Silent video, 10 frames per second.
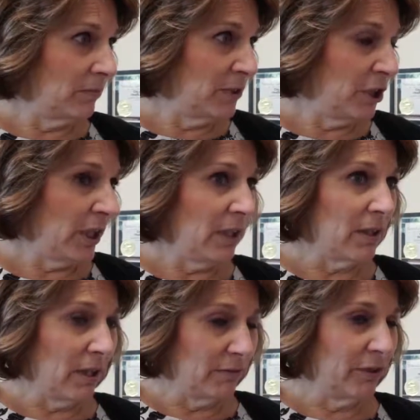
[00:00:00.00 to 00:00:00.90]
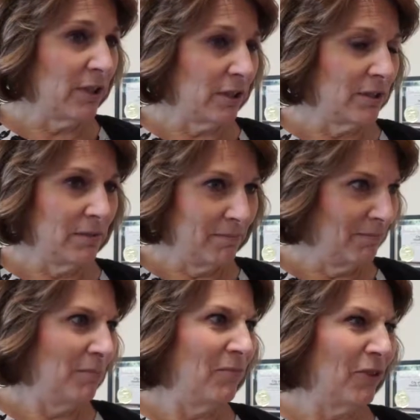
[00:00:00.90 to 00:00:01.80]
sheet, uh, front
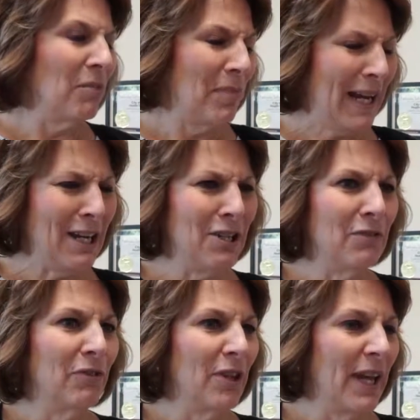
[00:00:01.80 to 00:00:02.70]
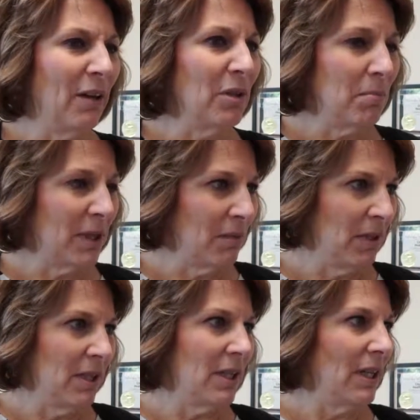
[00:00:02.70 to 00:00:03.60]
front page for the health
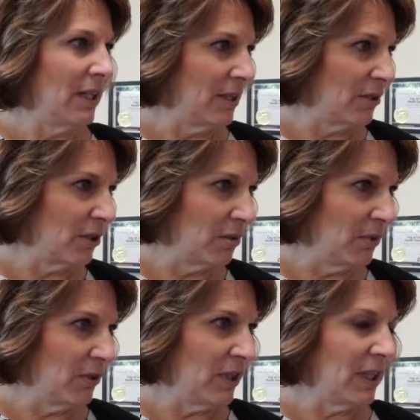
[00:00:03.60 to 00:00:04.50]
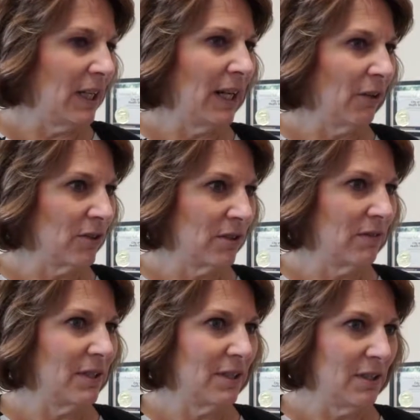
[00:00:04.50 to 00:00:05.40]
department and under community health
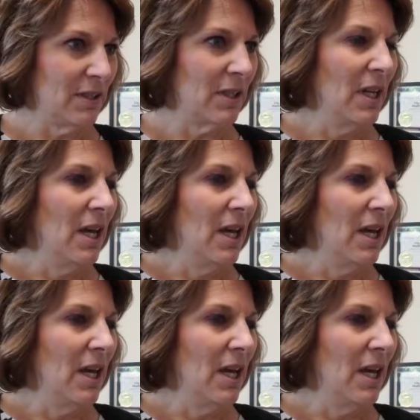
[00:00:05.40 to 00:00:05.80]
services